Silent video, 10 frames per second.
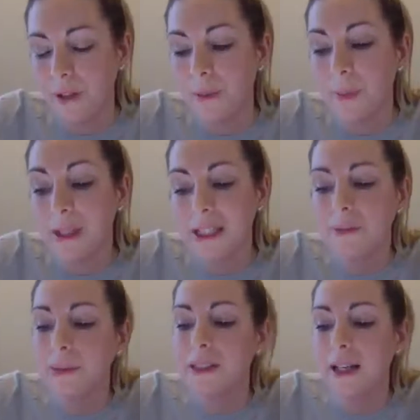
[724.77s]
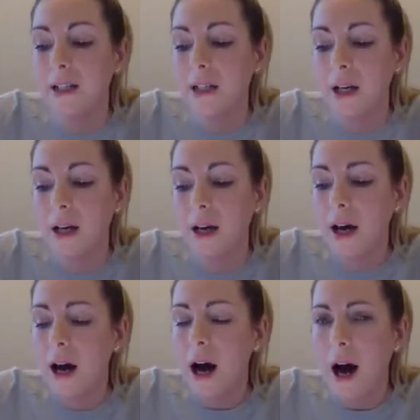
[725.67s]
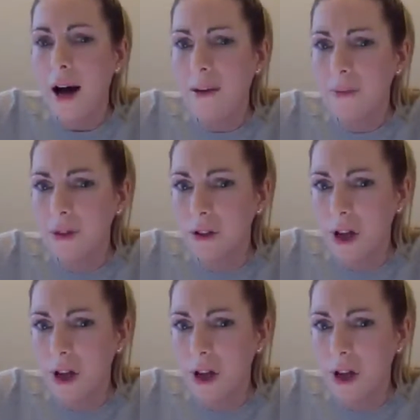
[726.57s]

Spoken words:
The policeman said, "I'm